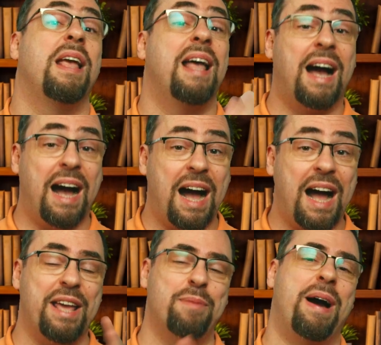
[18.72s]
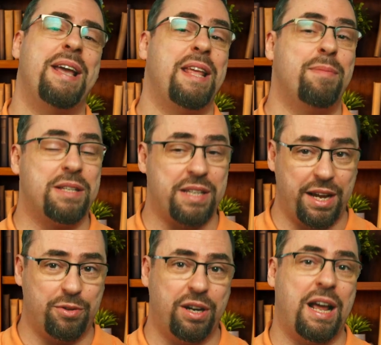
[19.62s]
Hi, my name is
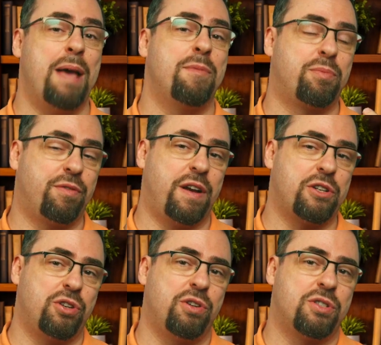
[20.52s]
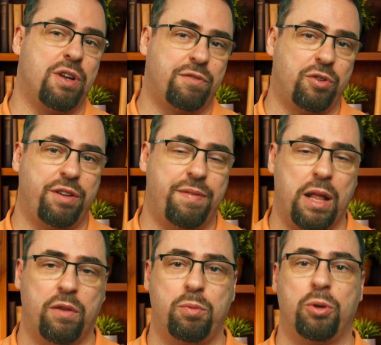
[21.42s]
Aaron. I'm a professional software
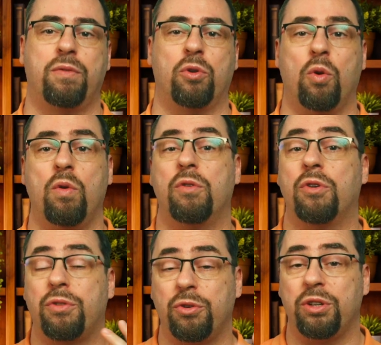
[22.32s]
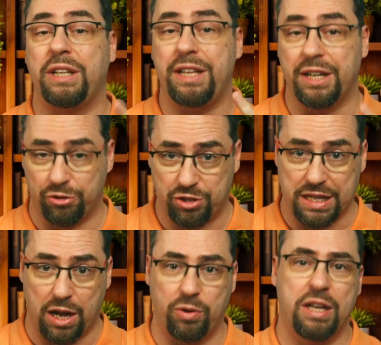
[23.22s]
developer for over 30 years now.
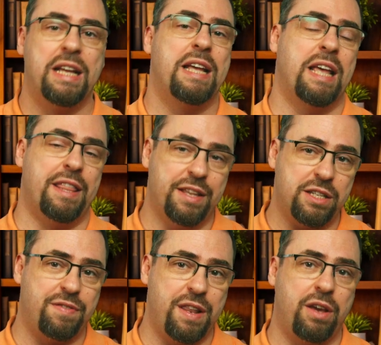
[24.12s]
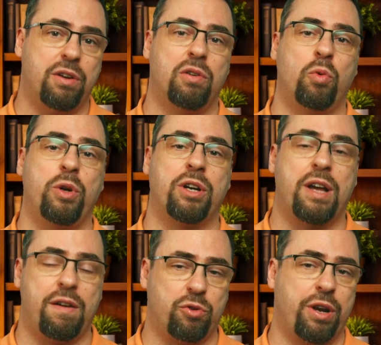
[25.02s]
In this video, we are
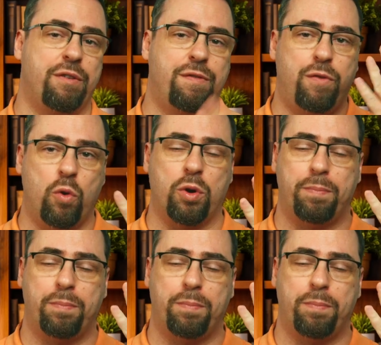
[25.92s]
covering four